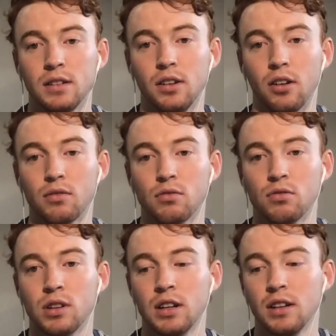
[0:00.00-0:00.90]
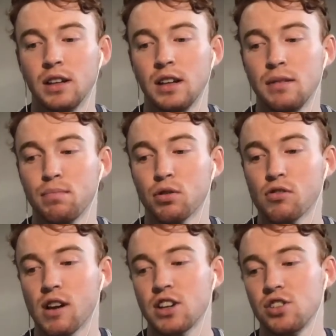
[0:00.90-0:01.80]
Not really
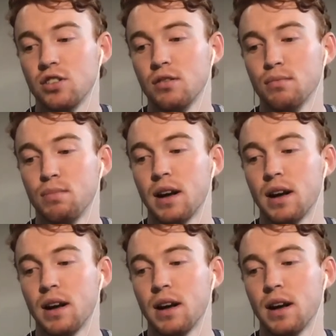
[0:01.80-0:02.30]
progression,